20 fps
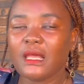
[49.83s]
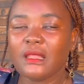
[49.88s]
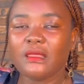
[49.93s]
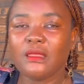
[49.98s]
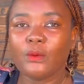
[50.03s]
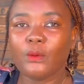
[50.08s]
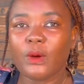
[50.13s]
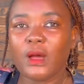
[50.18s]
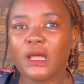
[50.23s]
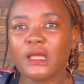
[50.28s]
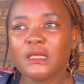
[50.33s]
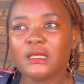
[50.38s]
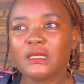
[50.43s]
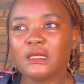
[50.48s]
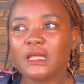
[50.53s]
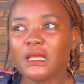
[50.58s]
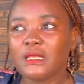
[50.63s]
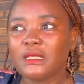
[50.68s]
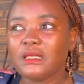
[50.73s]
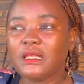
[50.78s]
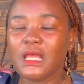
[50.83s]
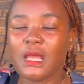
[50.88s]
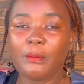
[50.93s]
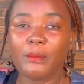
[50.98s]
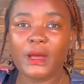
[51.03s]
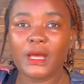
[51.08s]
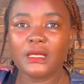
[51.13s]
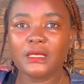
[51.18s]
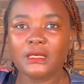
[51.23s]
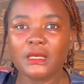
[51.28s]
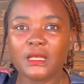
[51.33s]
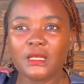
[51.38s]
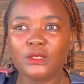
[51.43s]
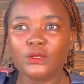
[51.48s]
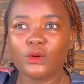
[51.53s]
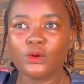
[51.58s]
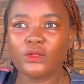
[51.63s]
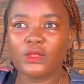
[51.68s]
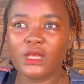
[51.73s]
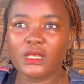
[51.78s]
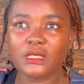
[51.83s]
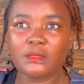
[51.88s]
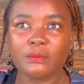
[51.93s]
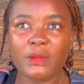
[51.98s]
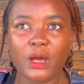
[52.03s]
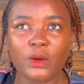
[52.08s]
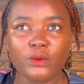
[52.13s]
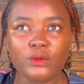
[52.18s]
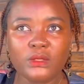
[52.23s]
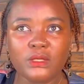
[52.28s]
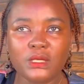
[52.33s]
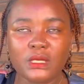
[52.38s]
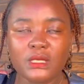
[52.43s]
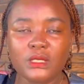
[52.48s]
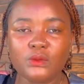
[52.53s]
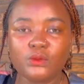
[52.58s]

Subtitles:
the ones that their partners or their spouses